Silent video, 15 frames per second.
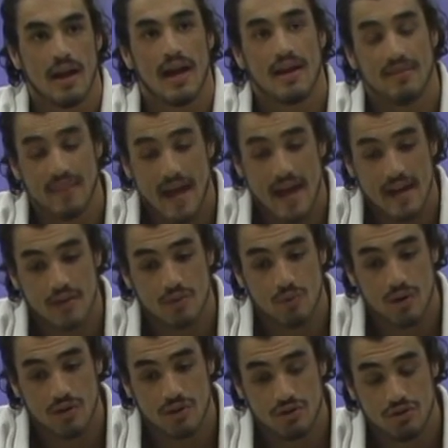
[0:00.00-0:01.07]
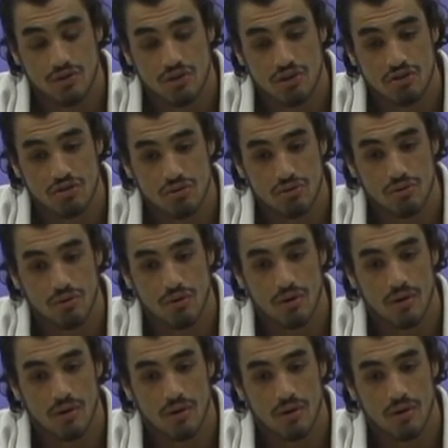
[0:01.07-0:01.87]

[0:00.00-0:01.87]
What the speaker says: And that is where the jiu-jitsu,